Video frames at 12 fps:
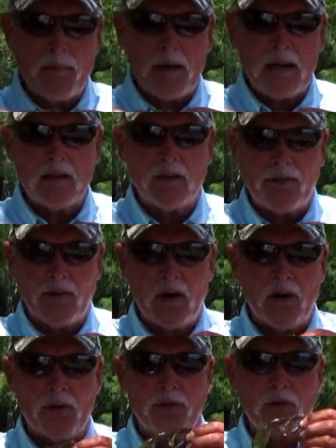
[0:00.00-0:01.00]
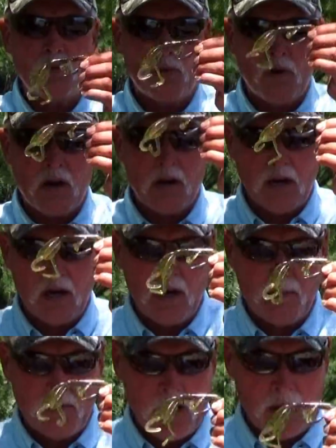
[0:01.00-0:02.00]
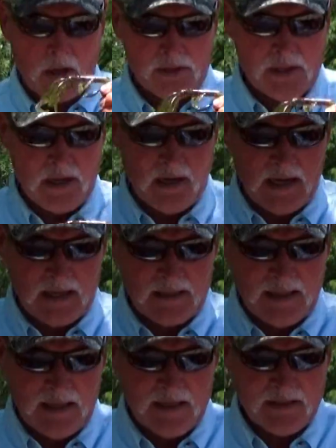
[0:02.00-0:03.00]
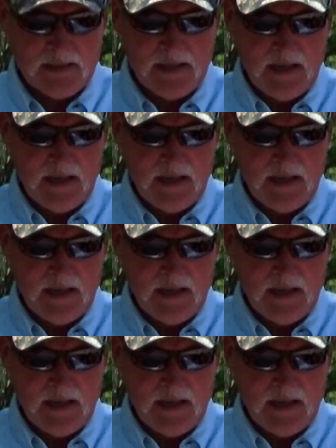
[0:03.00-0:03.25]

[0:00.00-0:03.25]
bait to fall through the water column horizontal like this,